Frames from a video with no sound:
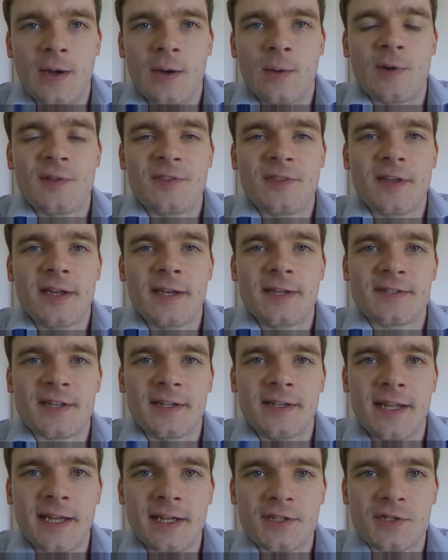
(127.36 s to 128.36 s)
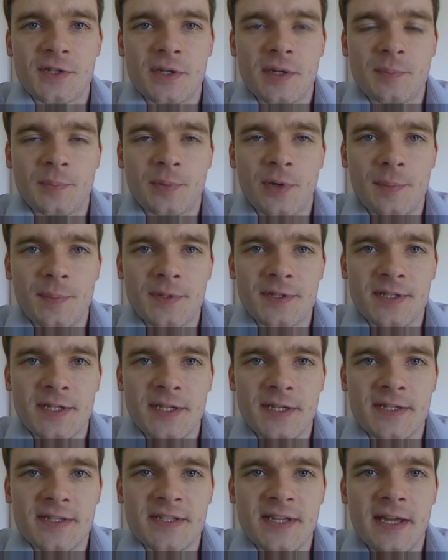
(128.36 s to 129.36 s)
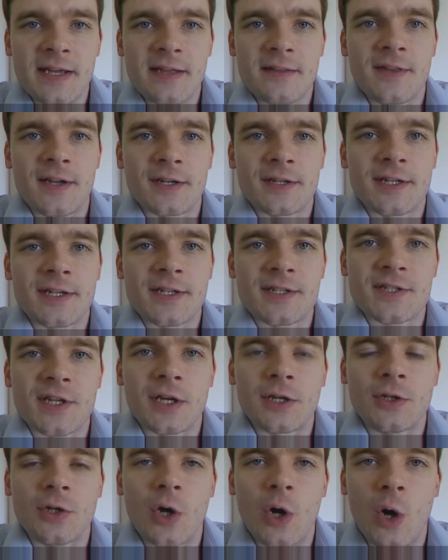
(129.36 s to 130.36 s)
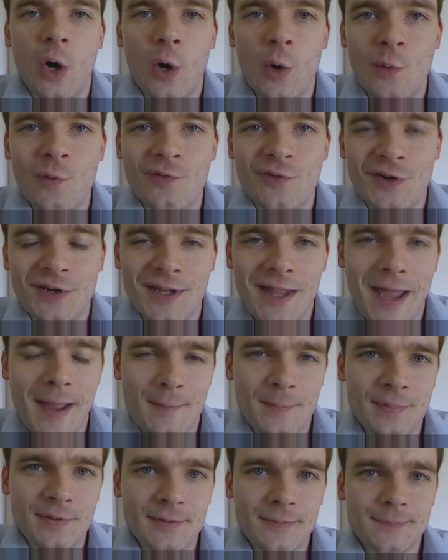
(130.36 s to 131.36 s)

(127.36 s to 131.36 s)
With intellectual properties, there is an overlap.